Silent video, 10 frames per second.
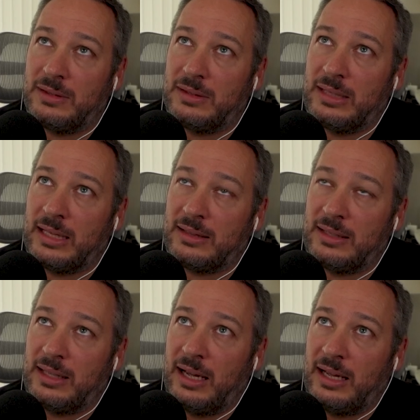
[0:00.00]
that
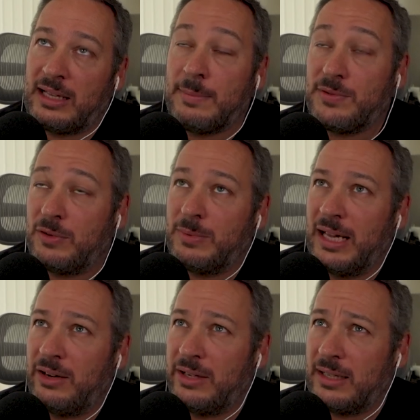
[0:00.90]
it comes from an
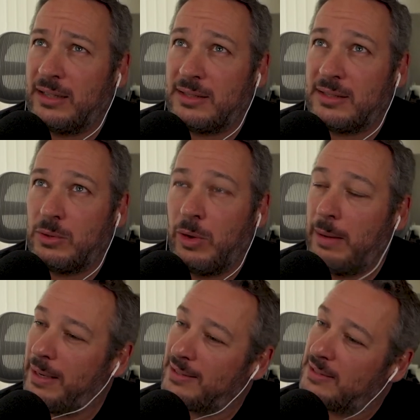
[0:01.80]
area that's
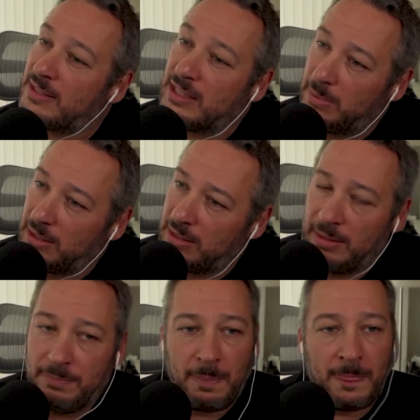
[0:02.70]
web accessibility,